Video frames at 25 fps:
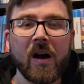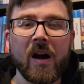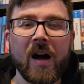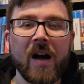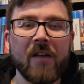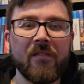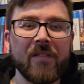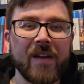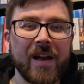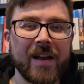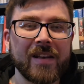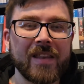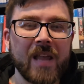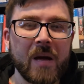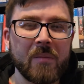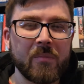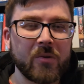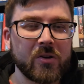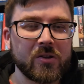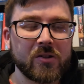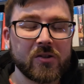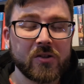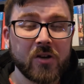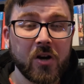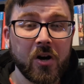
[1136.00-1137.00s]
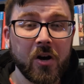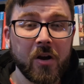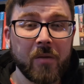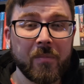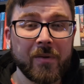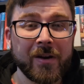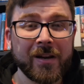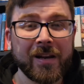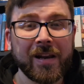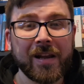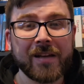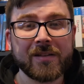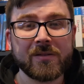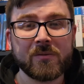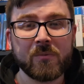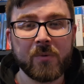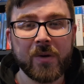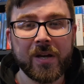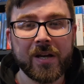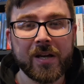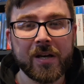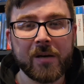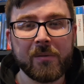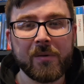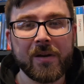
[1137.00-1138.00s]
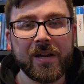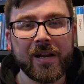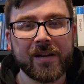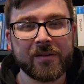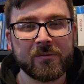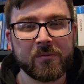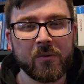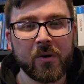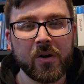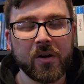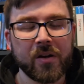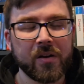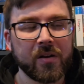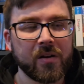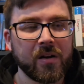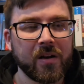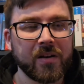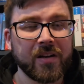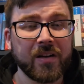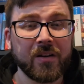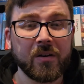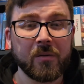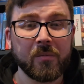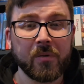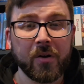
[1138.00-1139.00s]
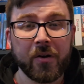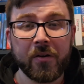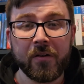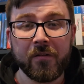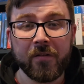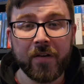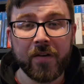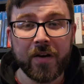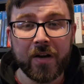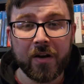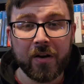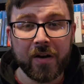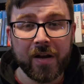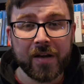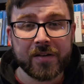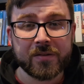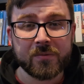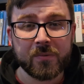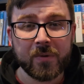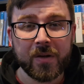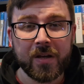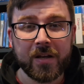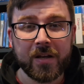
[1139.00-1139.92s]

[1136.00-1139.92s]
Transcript: I haven't had that much time in the last week and a bit, that's why I didn't upload a video last